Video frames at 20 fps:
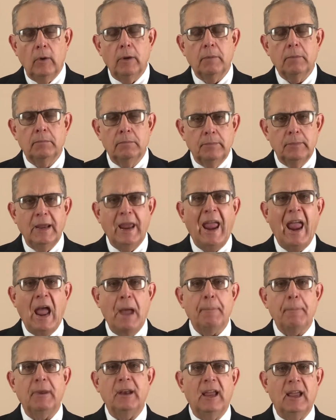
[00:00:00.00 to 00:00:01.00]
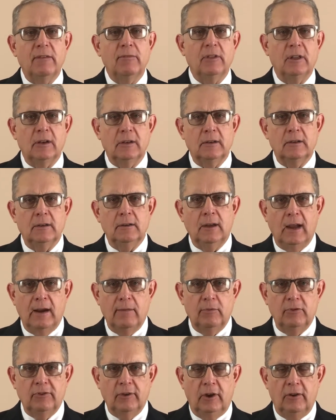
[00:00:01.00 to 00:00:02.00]
I'd be happy to have that
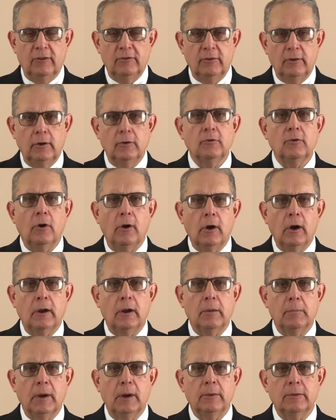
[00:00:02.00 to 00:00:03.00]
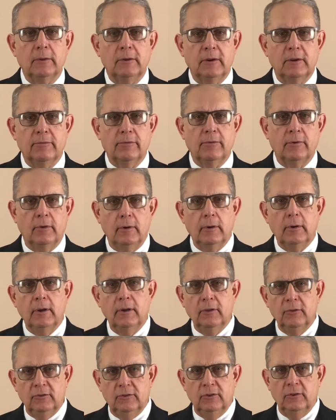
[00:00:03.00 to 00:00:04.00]
conversation and talk about the different
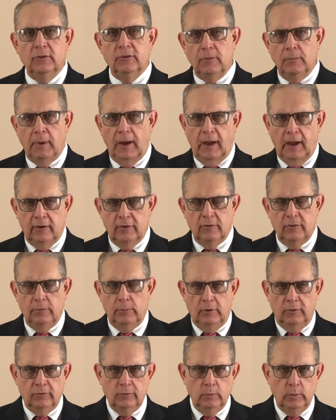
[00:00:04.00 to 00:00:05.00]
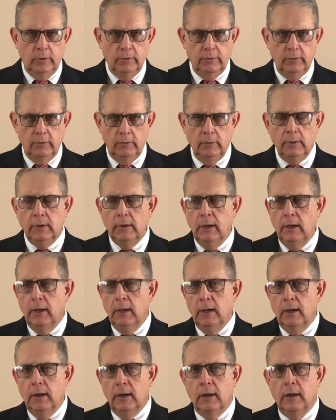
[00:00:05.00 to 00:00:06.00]
system attributes with you.
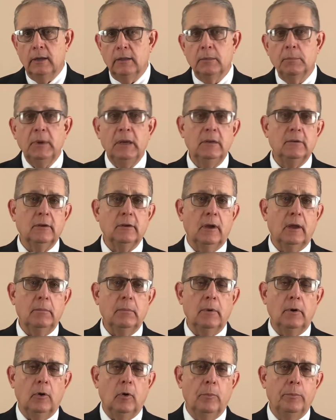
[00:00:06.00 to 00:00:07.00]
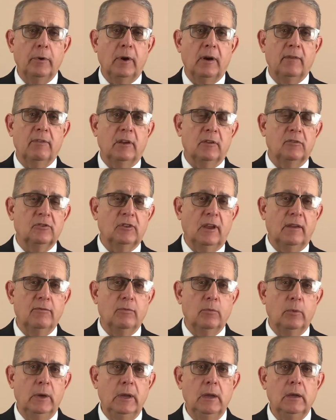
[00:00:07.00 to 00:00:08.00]
In the meantime, I hope you're having a safe
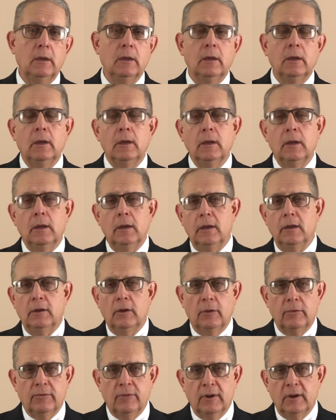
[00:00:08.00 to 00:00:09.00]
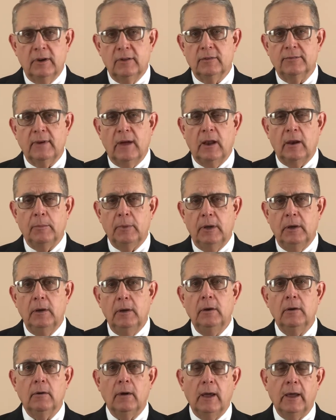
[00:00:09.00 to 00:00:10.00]
week, and don't forget to follow me
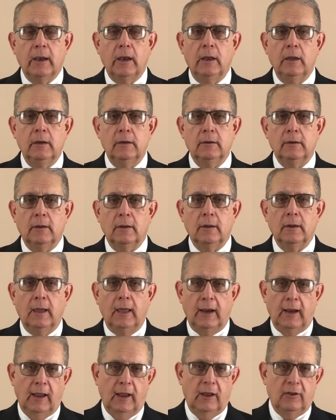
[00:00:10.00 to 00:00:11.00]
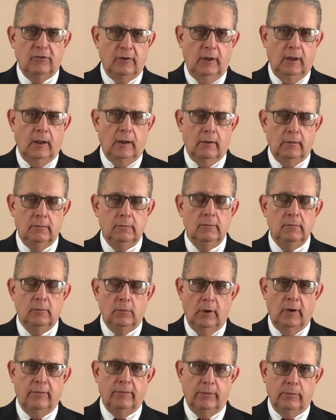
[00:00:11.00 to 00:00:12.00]
here on LinkedIn at
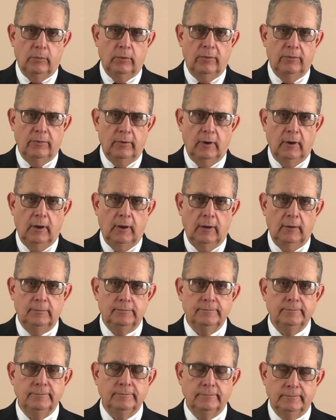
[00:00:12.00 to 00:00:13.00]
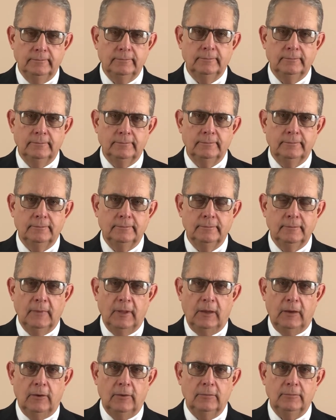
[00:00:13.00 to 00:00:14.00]
#RolfTheRoofingGuy.
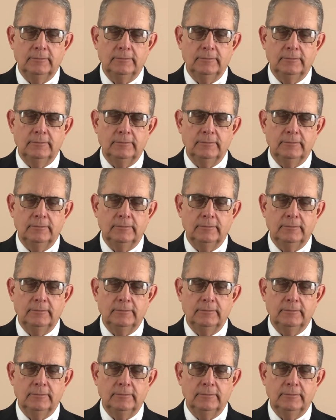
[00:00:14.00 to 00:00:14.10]
Thank you.